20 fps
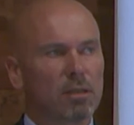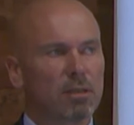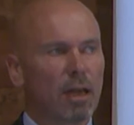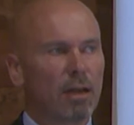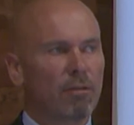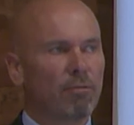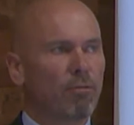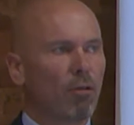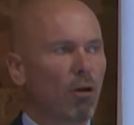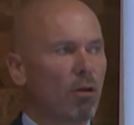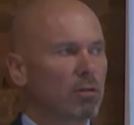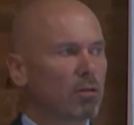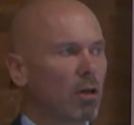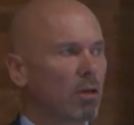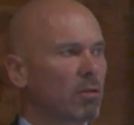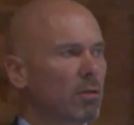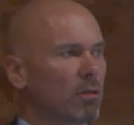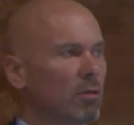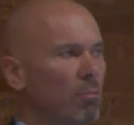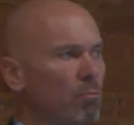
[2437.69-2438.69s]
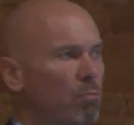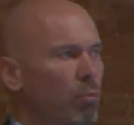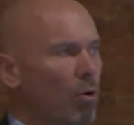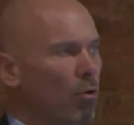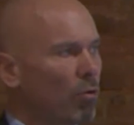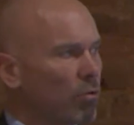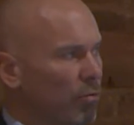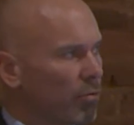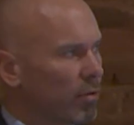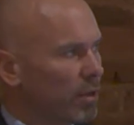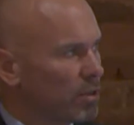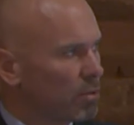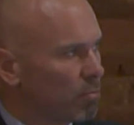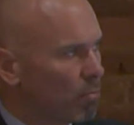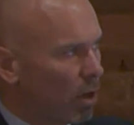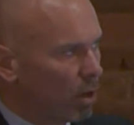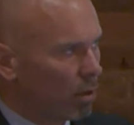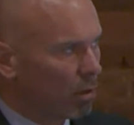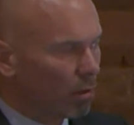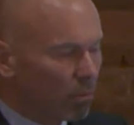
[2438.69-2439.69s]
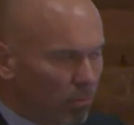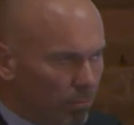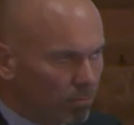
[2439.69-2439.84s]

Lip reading: that falls under the brokerage model.